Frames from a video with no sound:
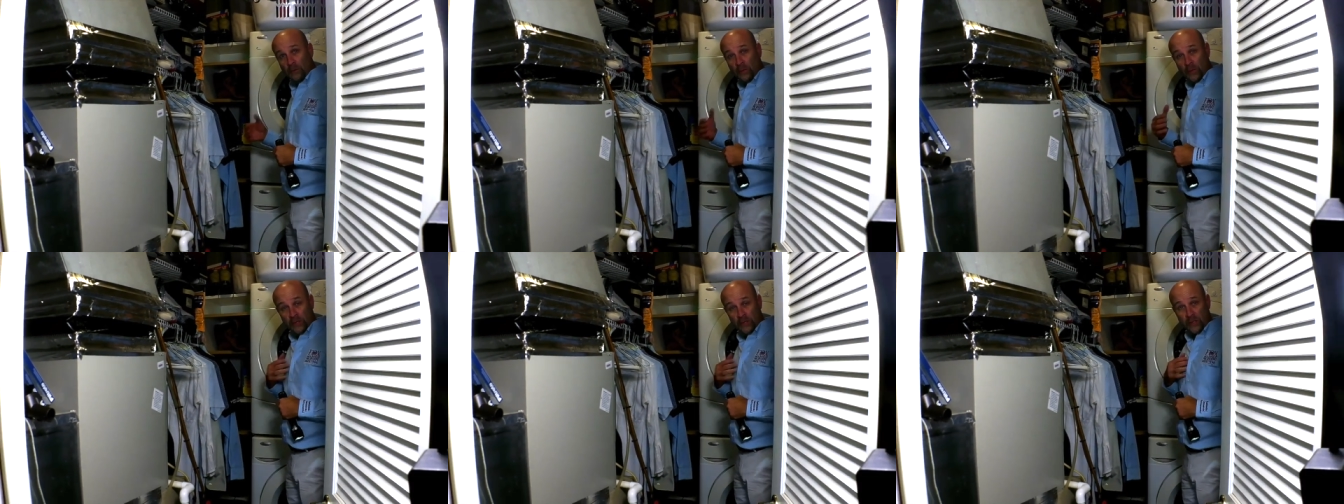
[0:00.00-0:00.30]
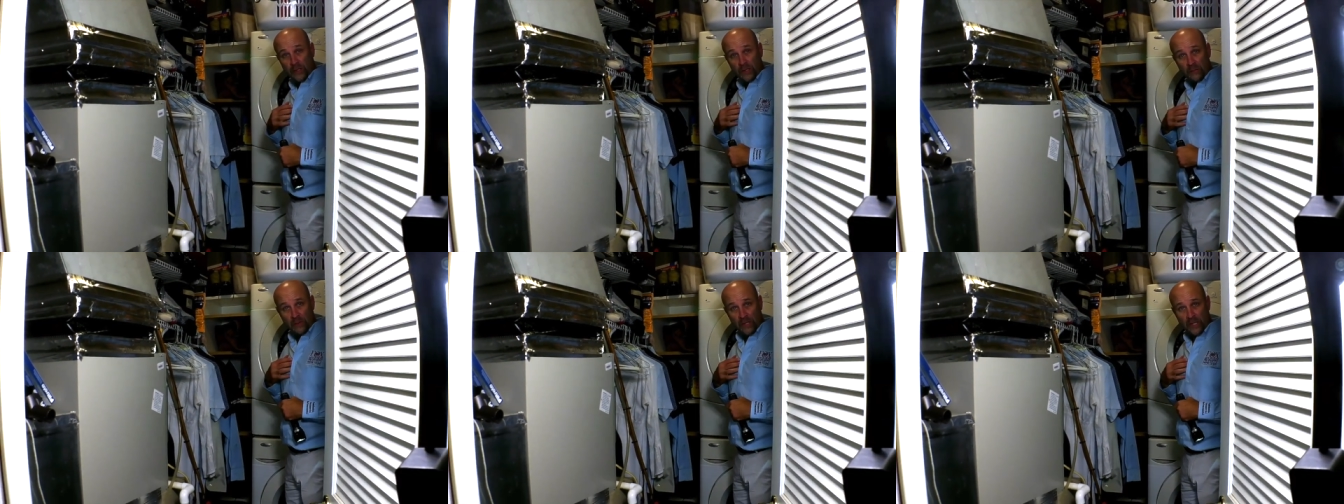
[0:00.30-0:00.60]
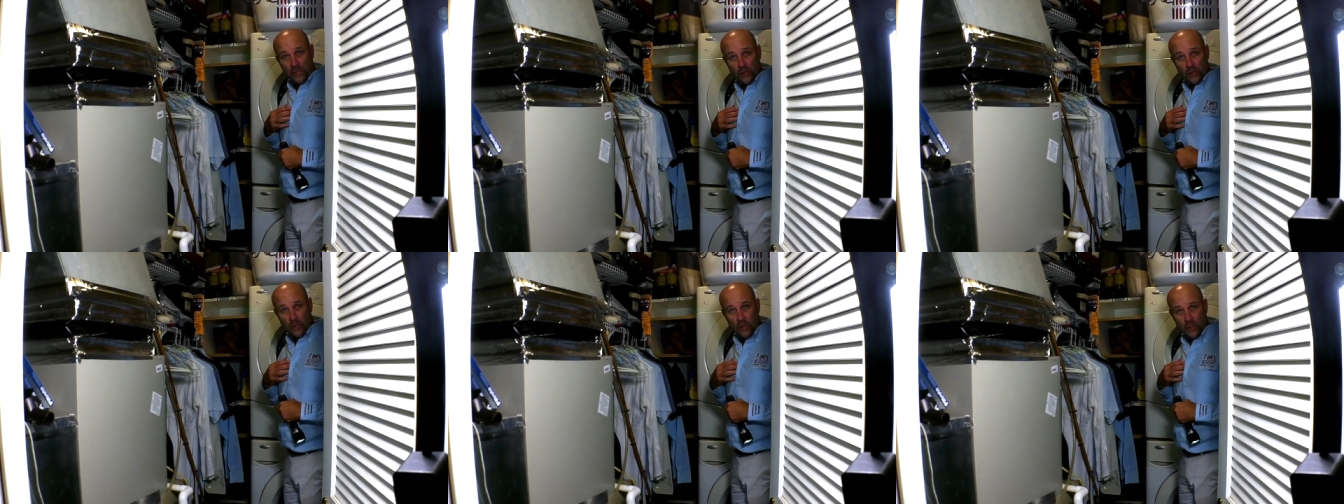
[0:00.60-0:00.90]
Personally, me
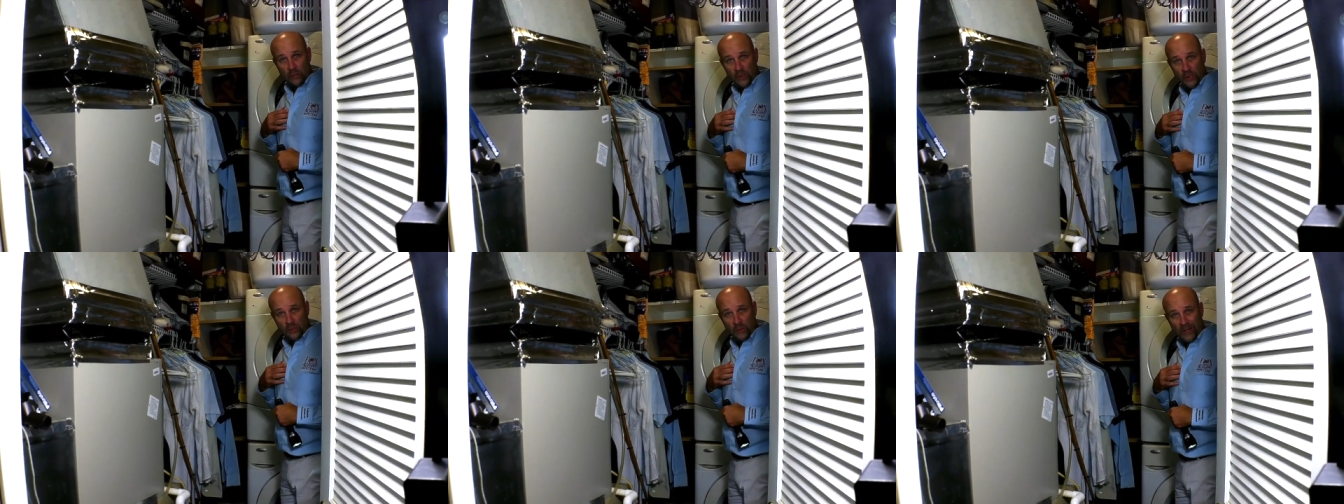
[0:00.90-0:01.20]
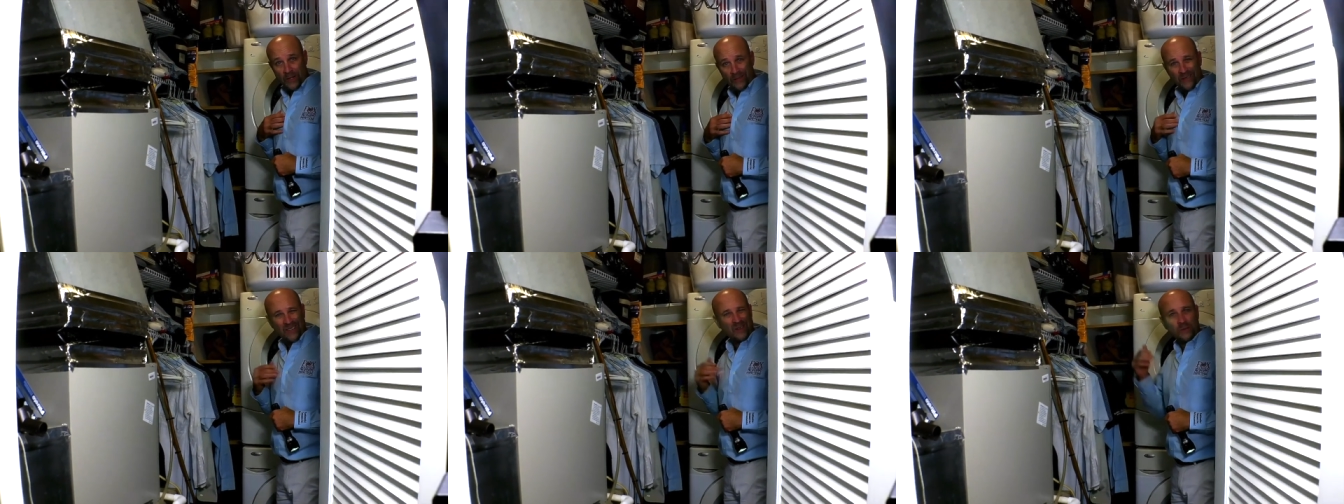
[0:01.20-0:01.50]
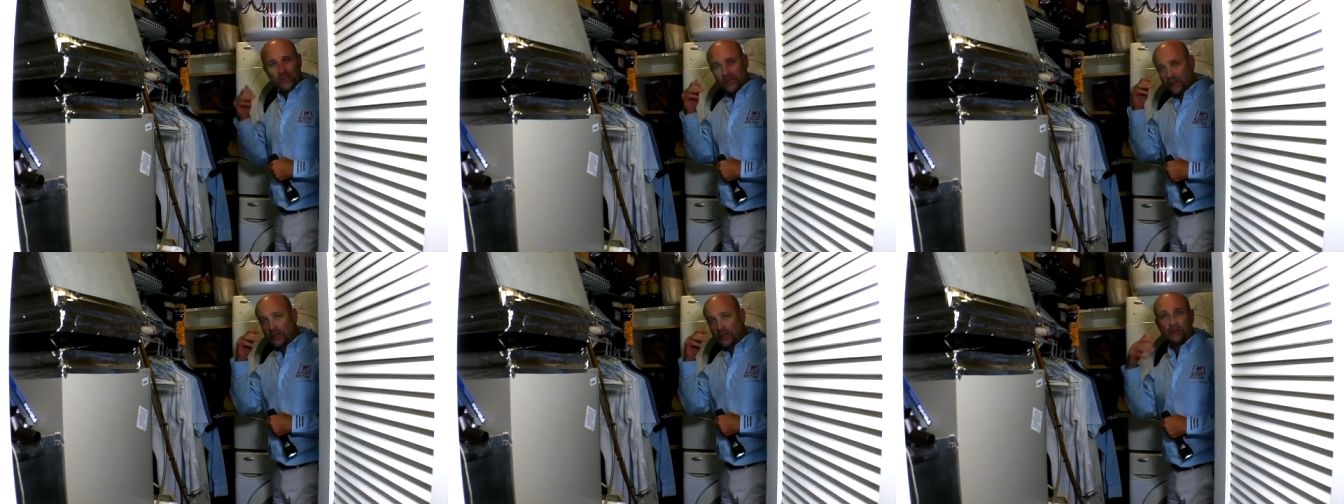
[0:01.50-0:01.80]
as a home inspector, I'm
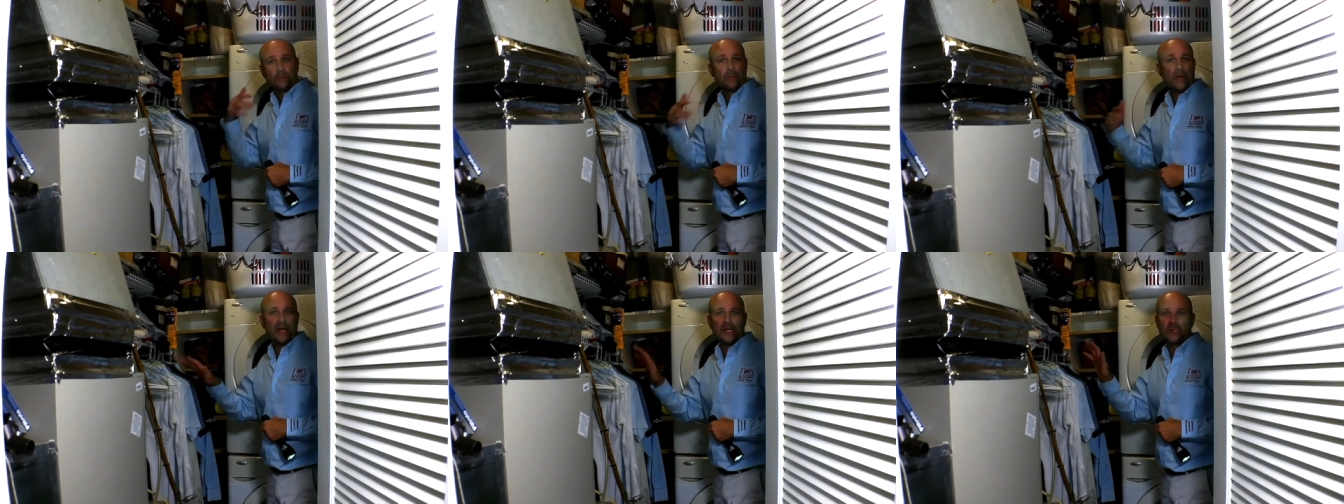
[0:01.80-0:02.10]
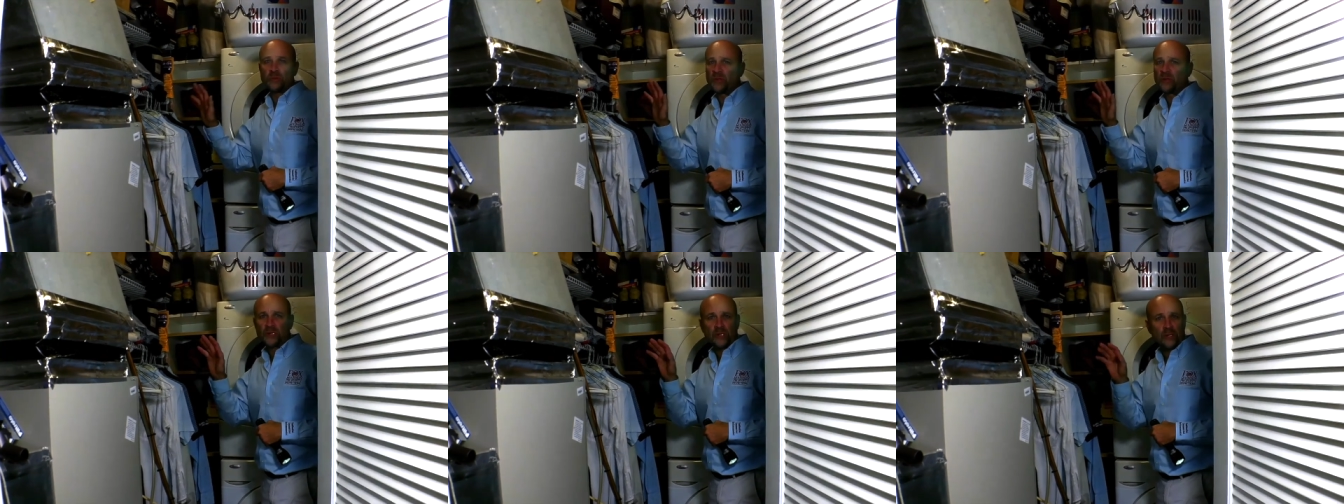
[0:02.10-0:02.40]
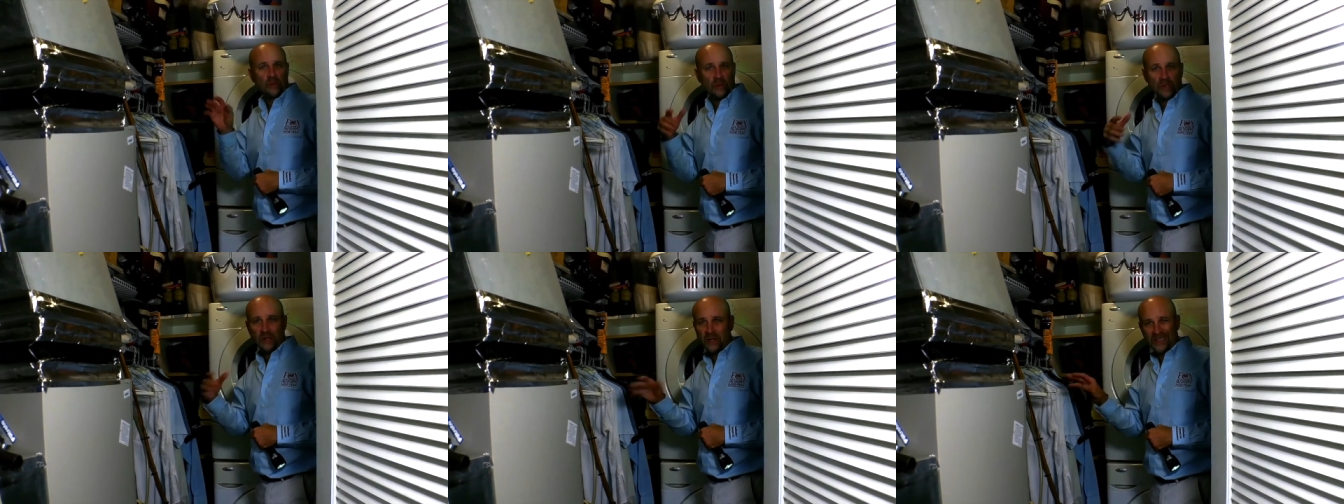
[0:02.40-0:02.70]
just looking past
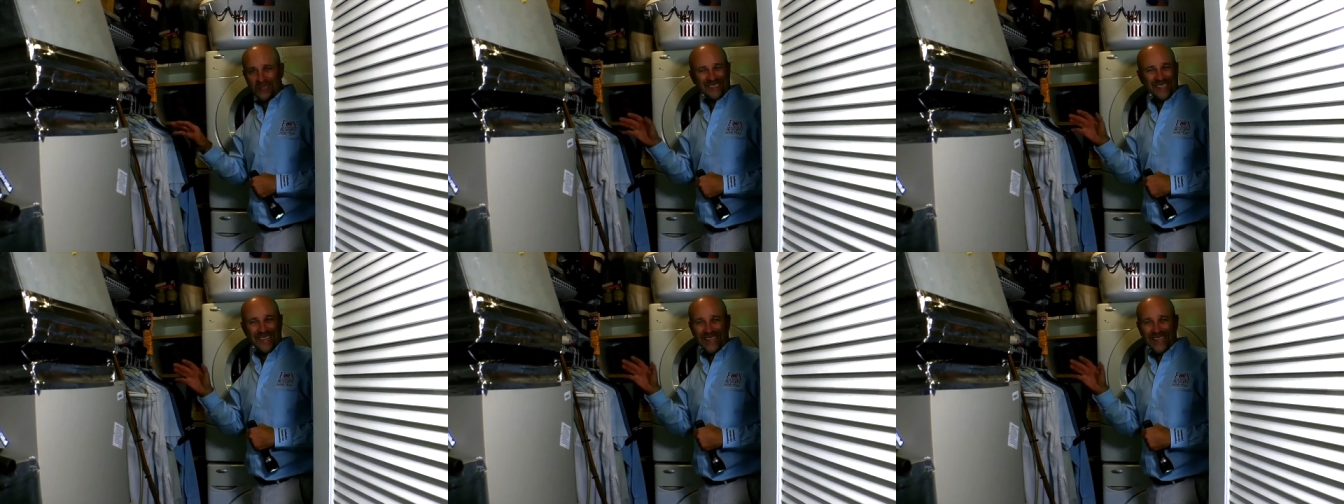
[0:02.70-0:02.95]
personal belongings.